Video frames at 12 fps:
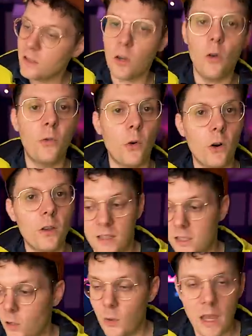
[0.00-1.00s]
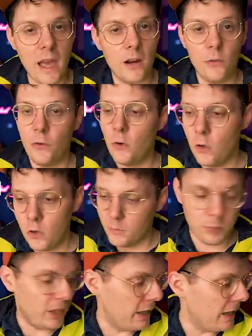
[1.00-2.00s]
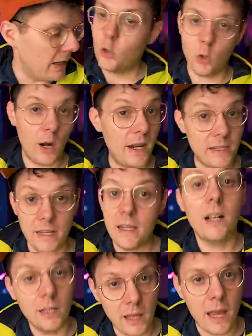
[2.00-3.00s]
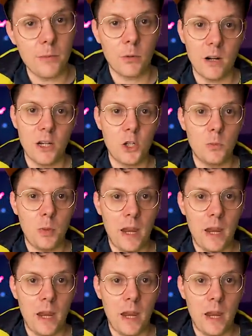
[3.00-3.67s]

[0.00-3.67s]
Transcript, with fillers: so forth, until we had a full, completed, crazy crazy collaboration